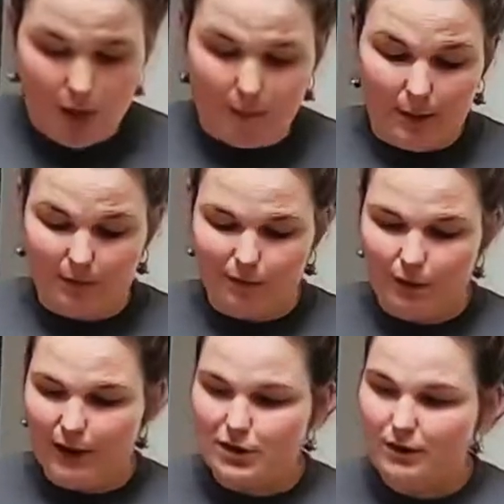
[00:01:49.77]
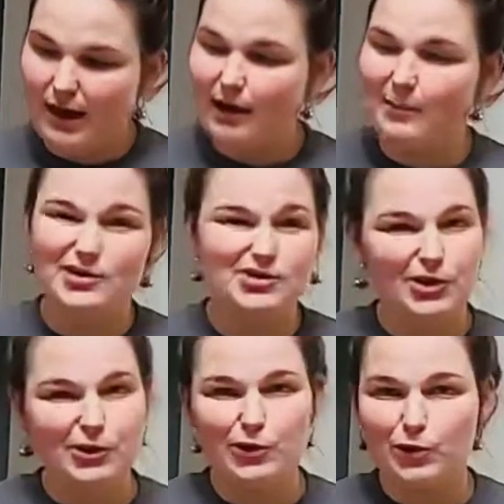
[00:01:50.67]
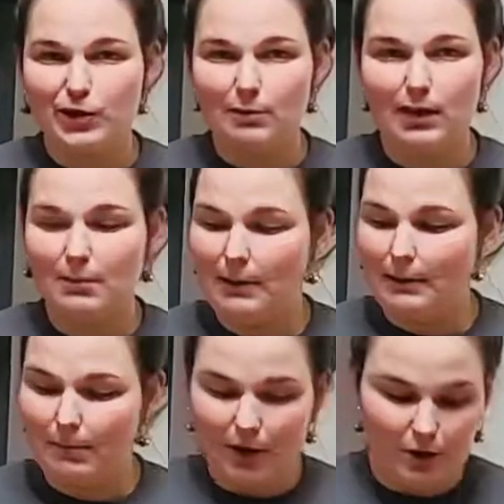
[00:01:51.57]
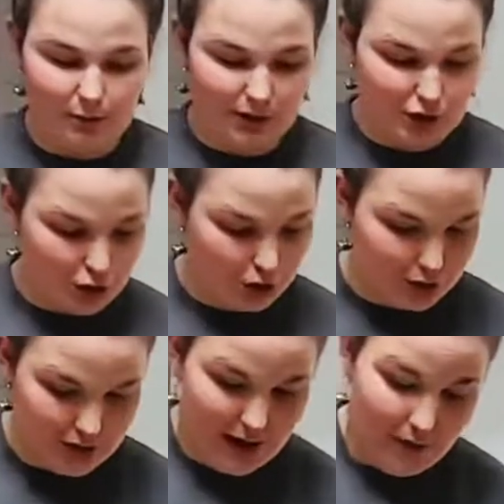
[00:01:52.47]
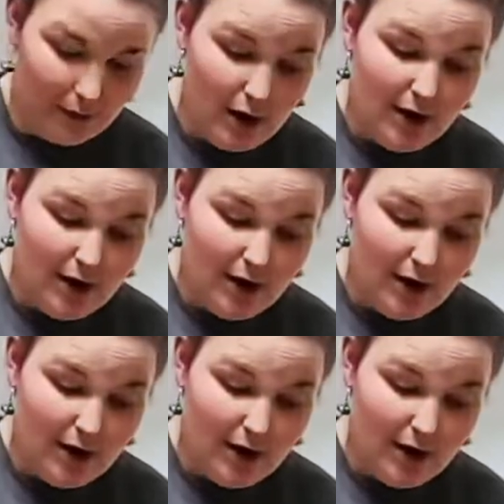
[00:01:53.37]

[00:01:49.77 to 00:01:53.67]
But before I do that, I'm going to start creaming my butter and my sugar together.